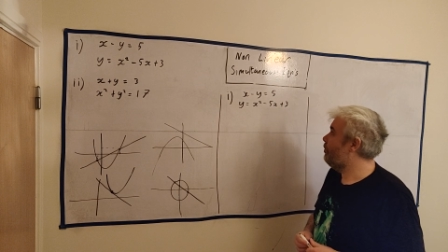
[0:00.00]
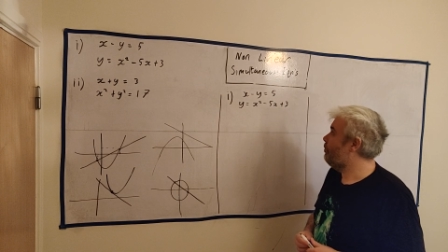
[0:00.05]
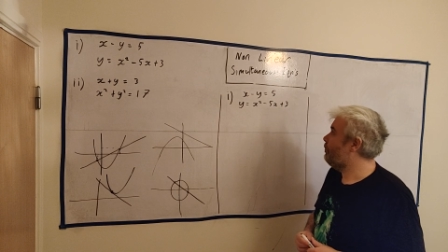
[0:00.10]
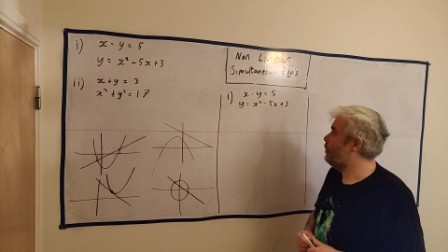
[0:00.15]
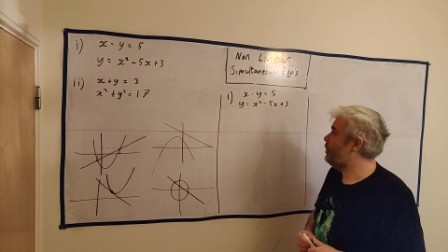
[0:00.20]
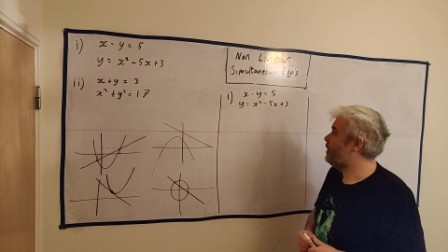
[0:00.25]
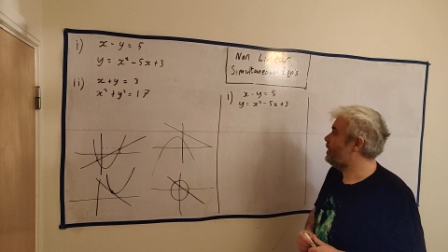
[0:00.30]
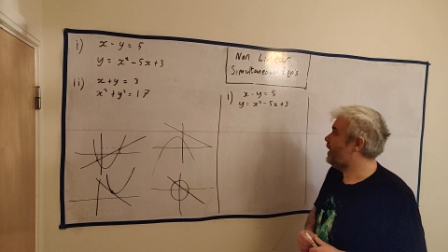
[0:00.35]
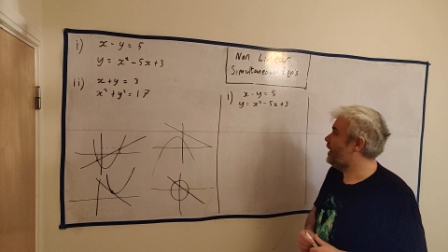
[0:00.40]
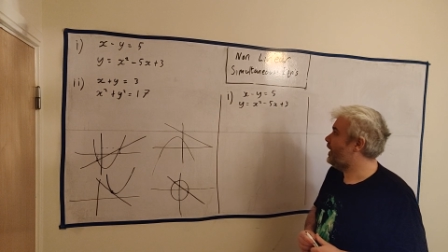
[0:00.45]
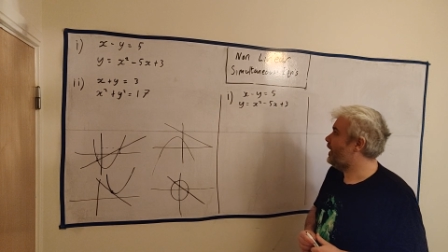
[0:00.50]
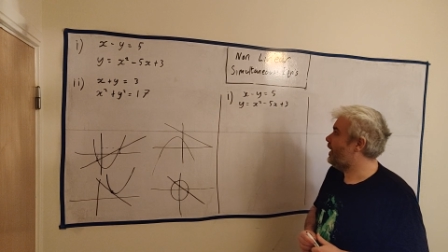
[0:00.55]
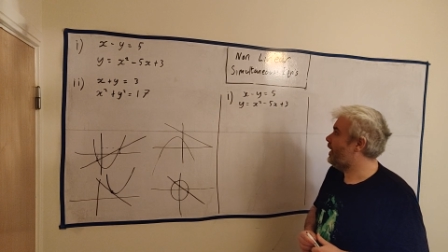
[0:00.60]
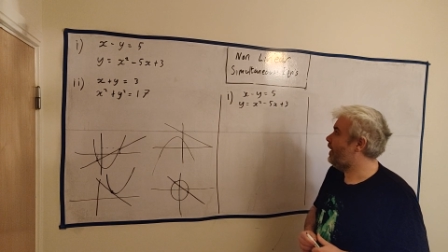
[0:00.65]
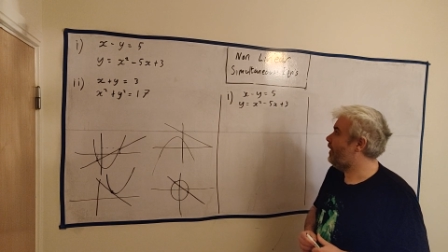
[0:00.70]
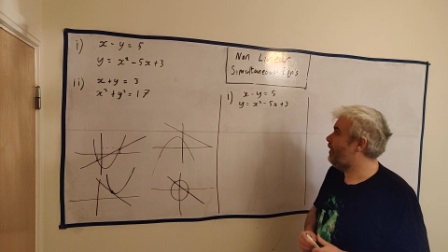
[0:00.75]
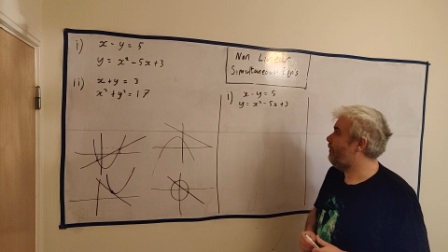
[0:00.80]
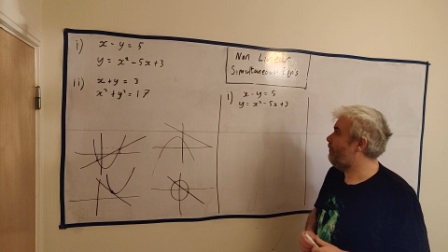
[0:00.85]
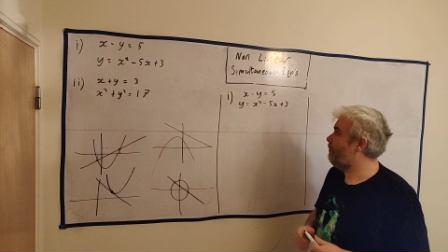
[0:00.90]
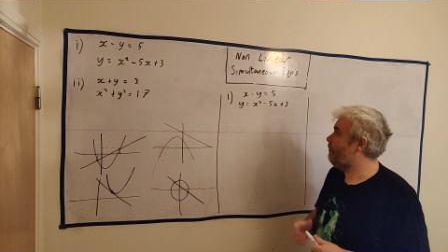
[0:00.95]
But
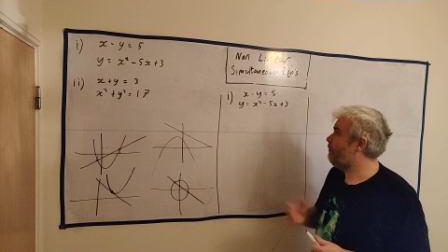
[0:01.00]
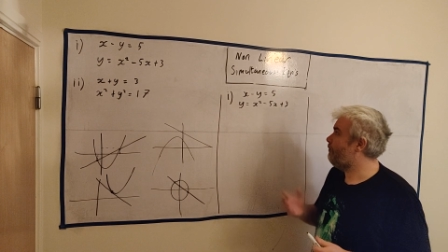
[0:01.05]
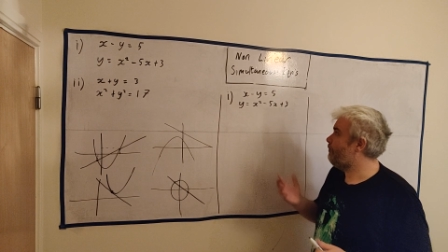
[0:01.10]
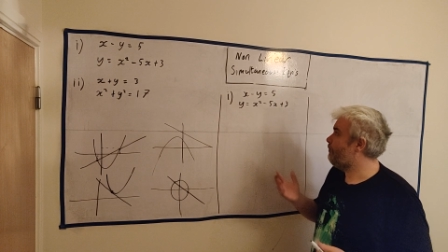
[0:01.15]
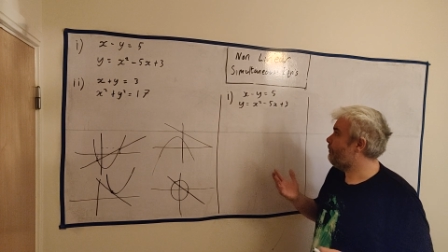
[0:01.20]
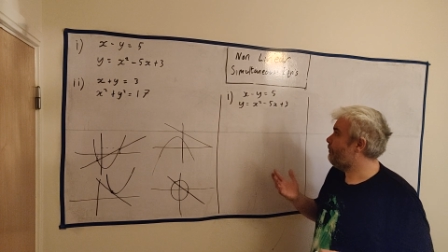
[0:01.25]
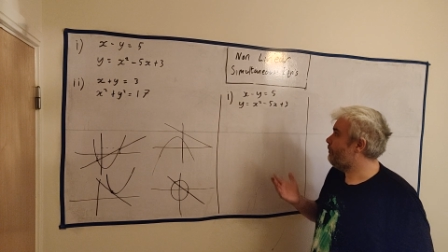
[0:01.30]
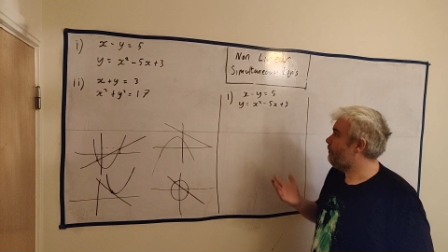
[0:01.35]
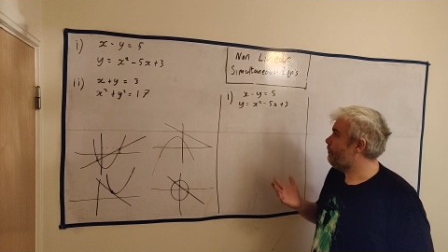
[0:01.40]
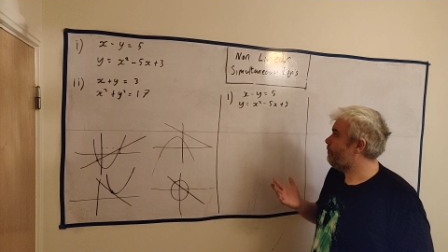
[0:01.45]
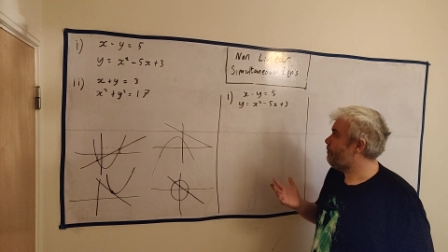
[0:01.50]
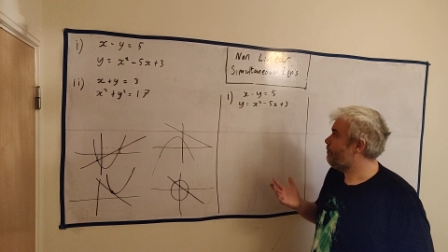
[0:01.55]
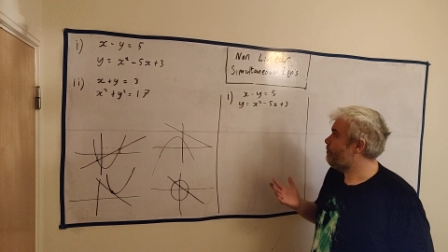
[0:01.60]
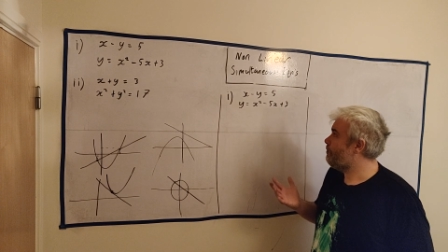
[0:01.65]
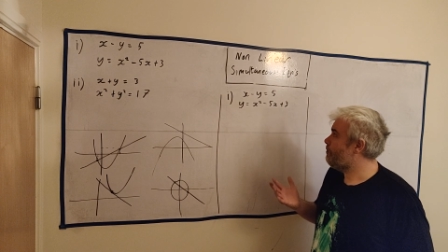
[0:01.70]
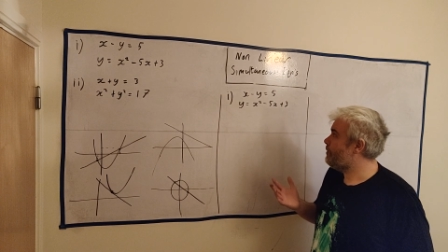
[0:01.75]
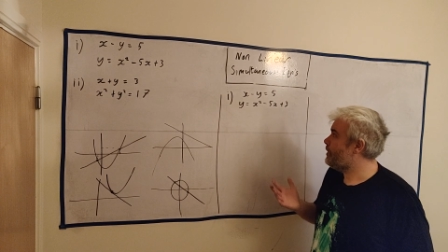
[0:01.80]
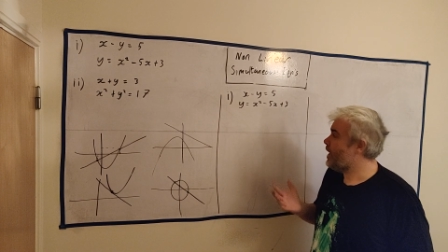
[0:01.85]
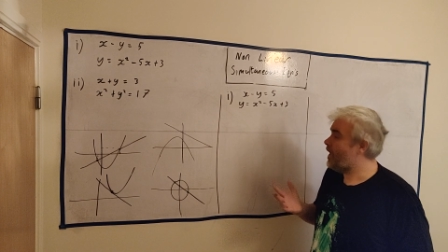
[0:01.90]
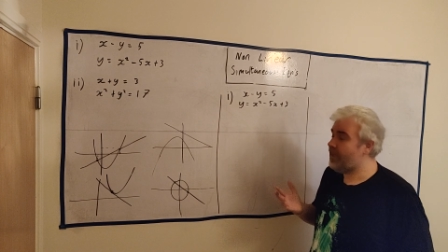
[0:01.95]

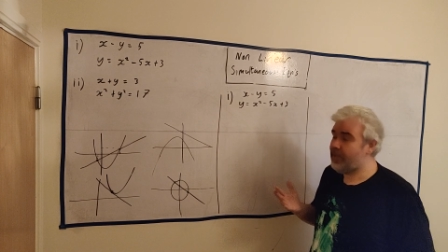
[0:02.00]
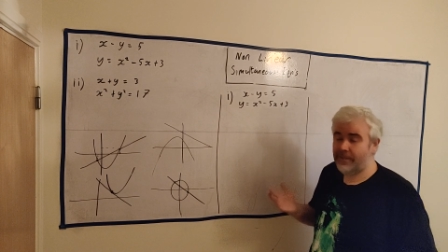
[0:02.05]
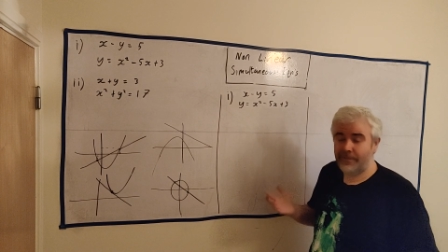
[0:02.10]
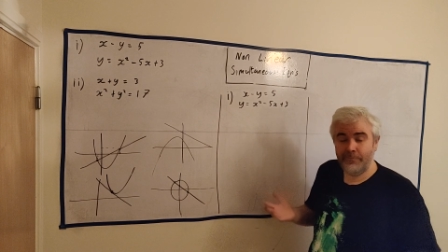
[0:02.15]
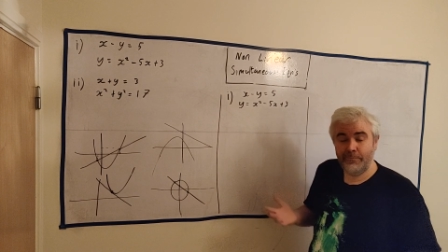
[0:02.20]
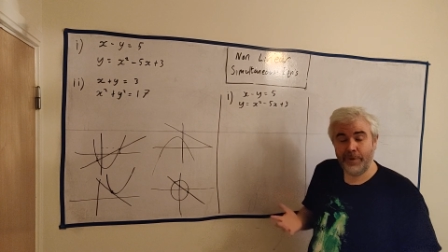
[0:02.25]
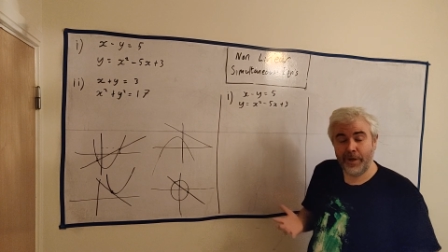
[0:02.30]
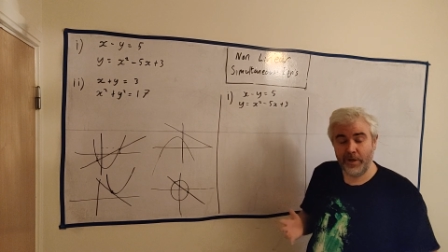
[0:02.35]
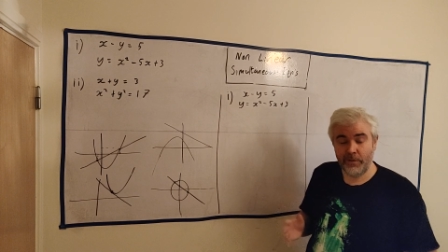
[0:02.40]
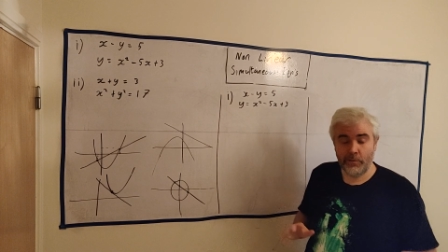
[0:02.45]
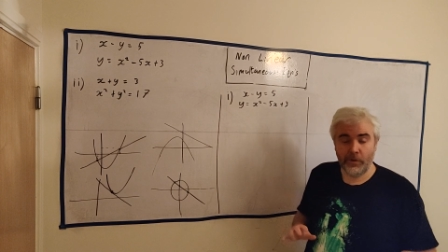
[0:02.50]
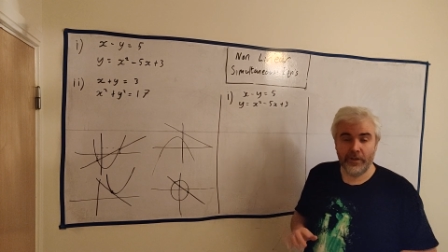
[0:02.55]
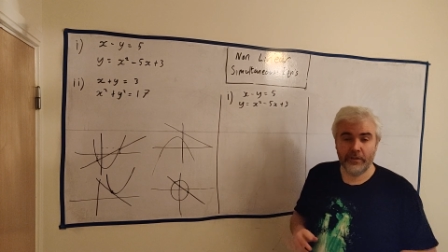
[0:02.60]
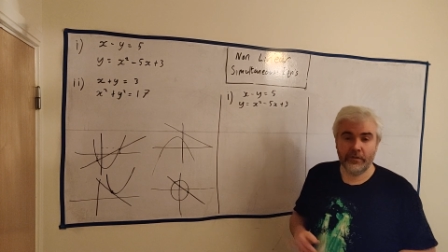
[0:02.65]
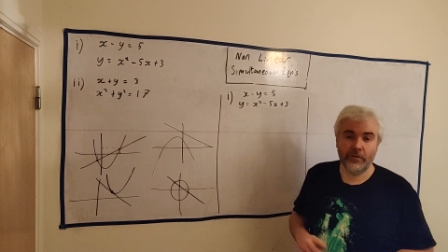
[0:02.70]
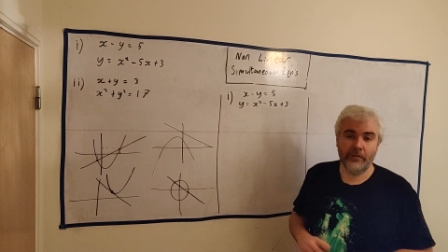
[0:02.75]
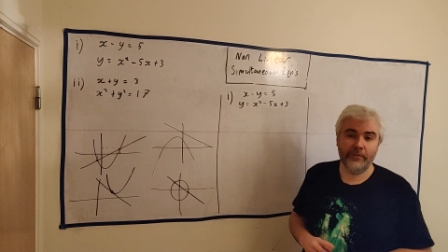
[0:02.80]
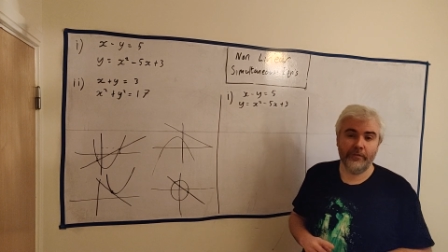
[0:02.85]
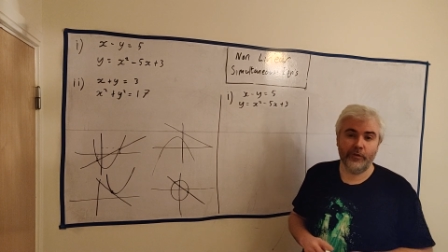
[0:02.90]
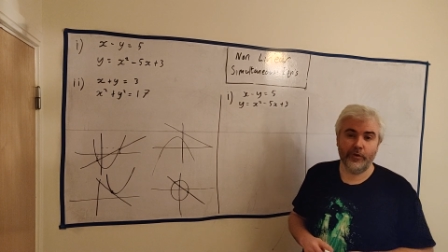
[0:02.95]
you might want
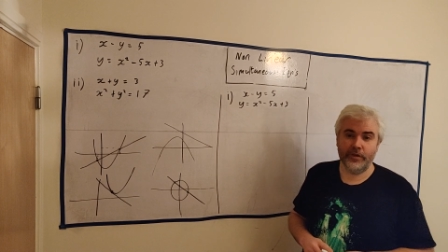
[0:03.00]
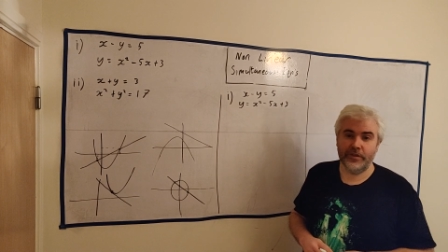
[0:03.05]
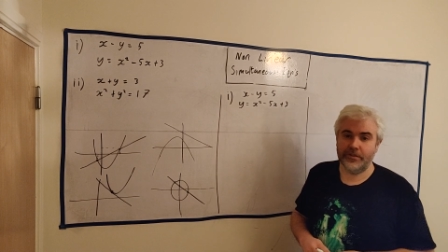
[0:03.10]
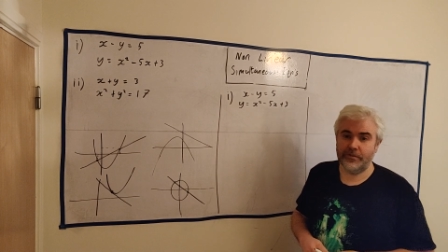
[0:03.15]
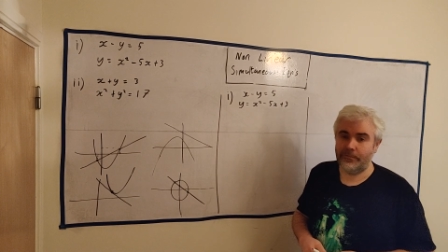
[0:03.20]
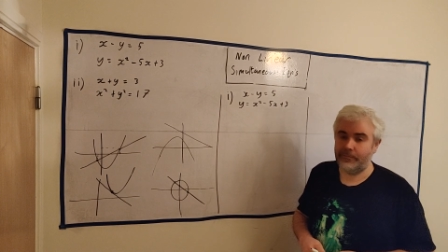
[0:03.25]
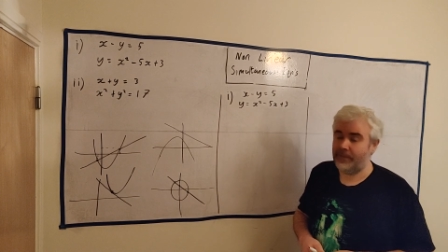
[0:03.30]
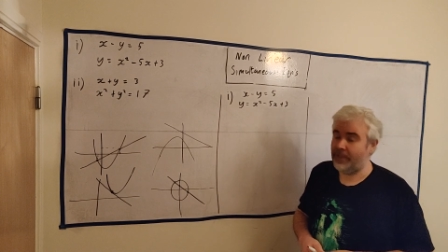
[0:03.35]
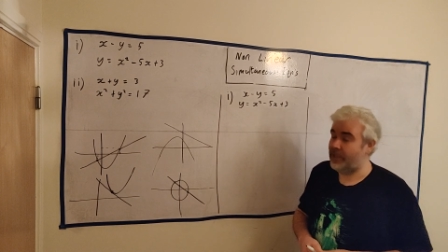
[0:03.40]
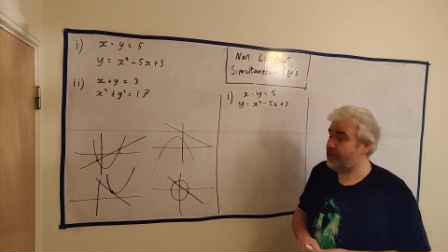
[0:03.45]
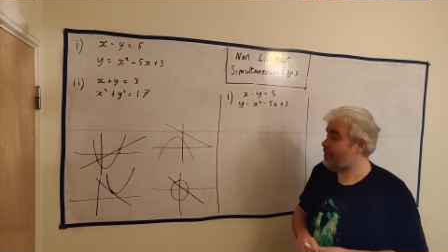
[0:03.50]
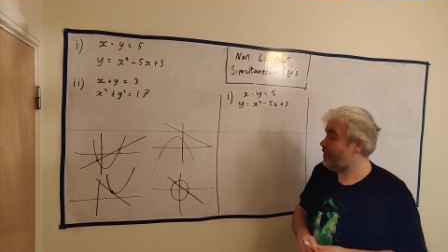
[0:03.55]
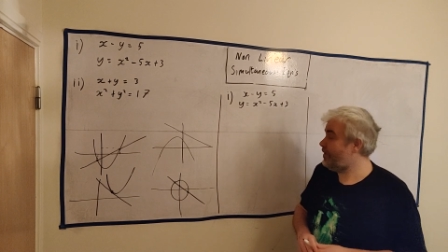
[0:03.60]
to avoid some things.